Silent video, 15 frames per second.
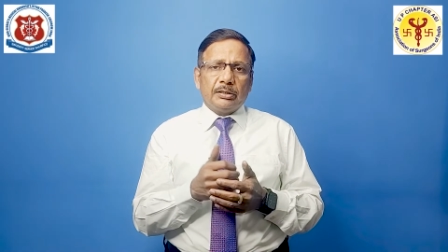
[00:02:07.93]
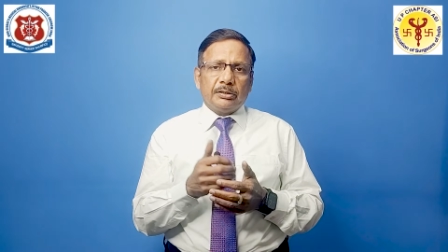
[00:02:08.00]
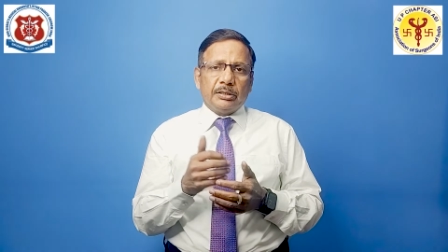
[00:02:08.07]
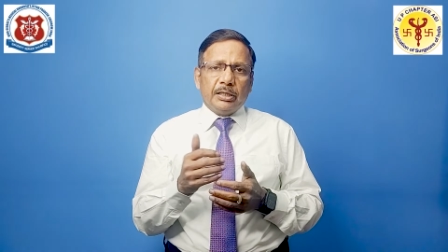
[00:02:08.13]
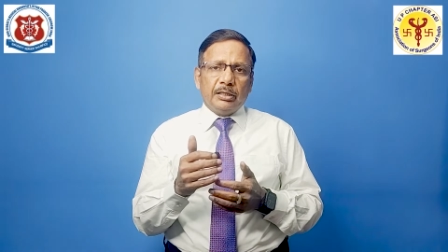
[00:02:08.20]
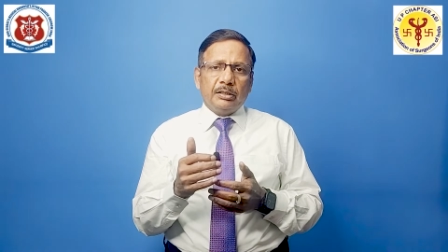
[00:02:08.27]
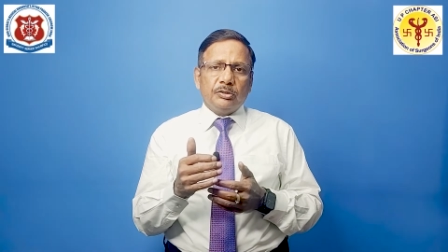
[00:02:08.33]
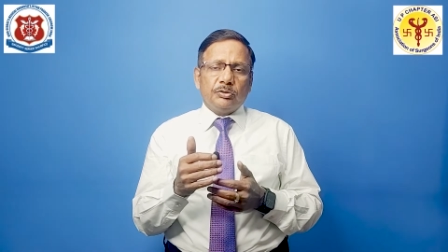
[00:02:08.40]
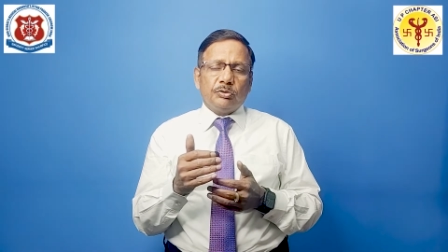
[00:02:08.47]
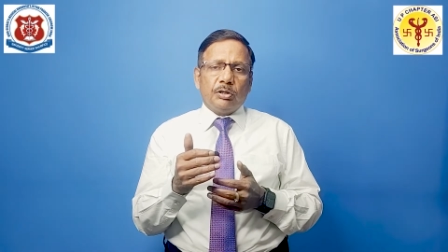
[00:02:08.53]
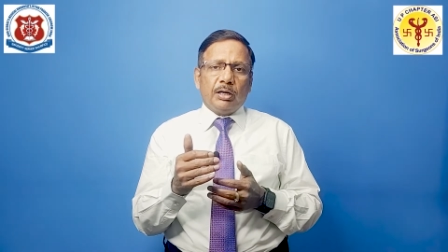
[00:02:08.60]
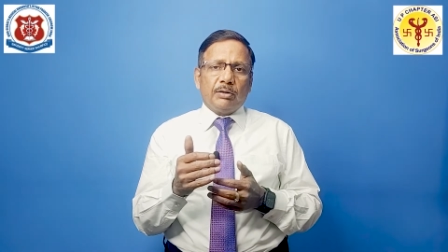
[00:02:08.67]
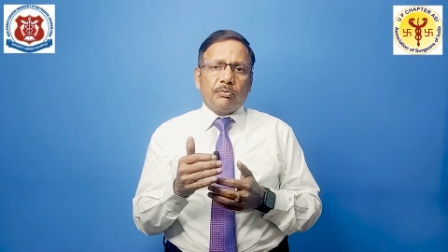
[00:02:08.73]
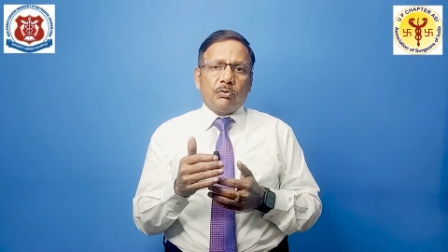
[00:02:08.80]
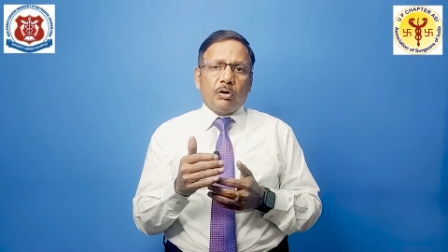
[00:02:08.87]
Then you
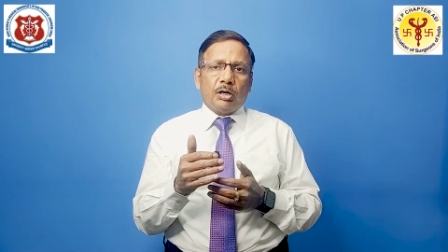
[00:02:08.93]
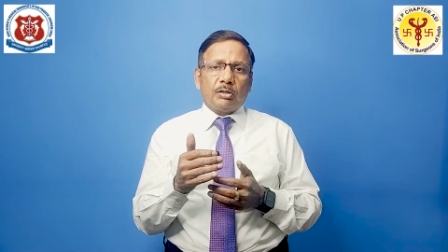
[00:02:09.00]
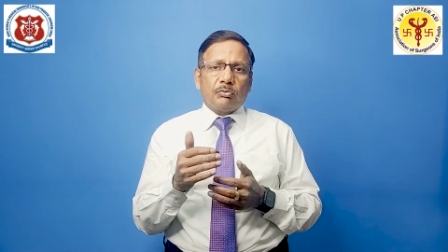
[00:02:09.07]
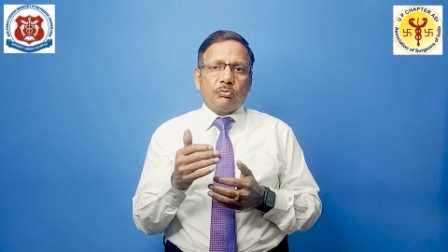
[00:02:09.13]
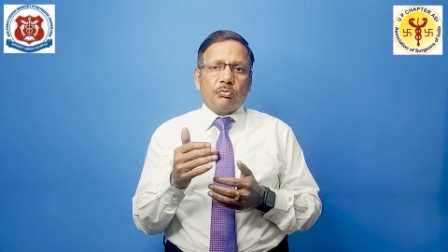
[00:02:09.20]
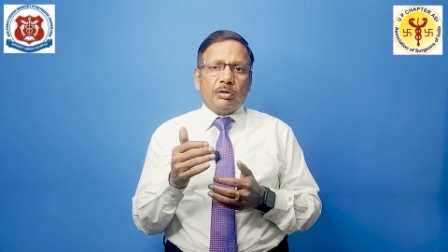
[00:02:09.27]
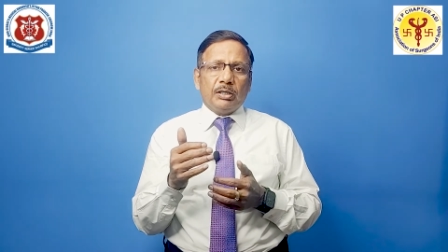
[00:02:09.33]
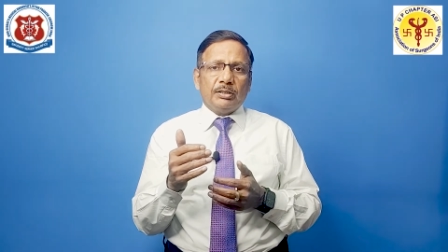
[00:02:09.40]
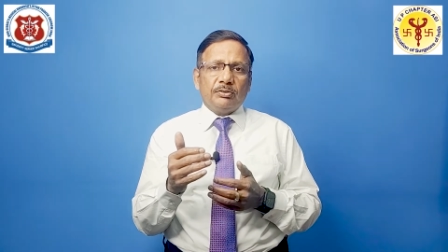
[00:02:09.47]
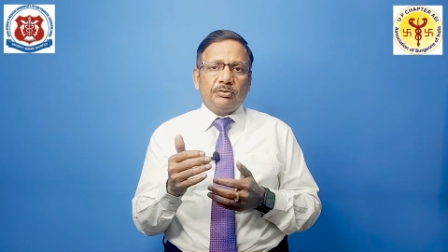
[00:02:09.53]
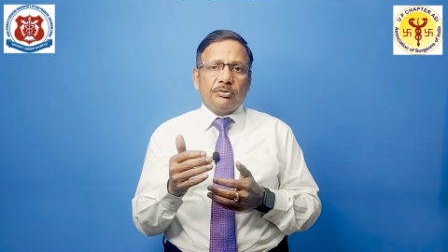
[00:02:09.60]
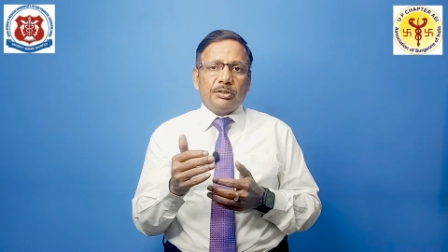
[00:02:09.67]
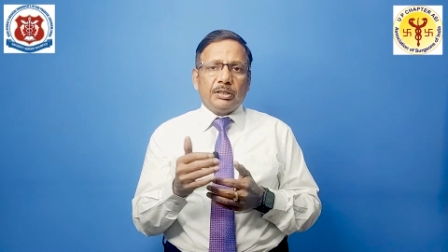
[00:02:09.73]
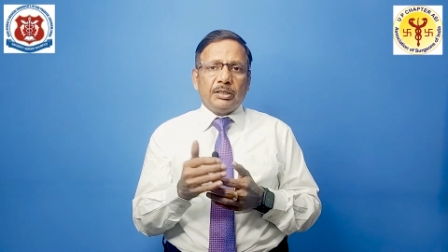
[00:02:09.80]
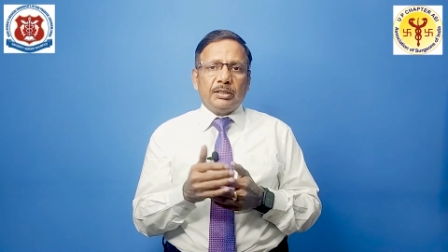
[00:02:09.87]
have got one
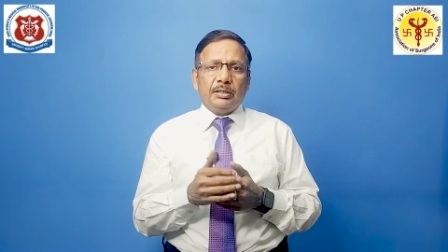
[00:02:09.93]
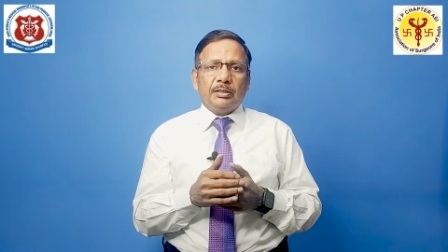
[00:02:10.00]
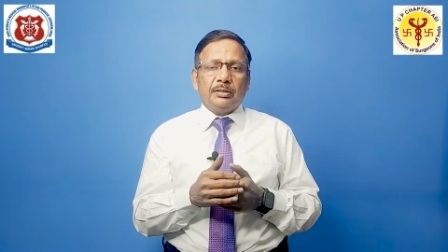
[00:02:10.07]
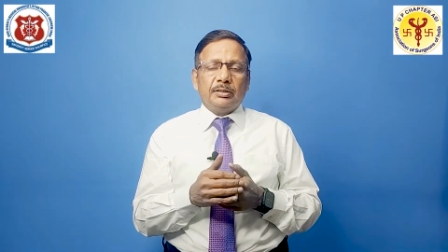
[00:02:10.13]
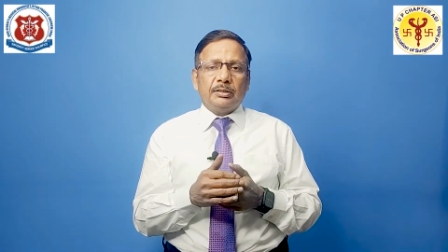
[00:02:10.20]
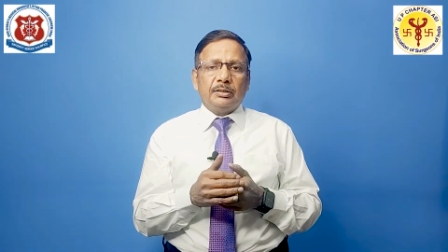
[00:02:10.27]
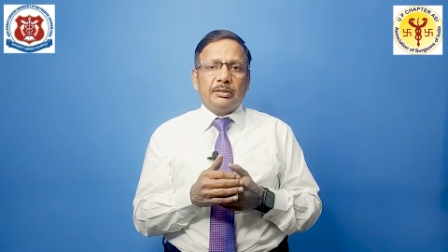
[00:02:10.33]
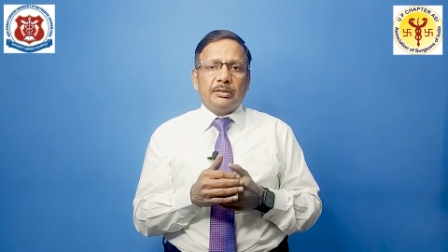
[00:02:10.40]
sea,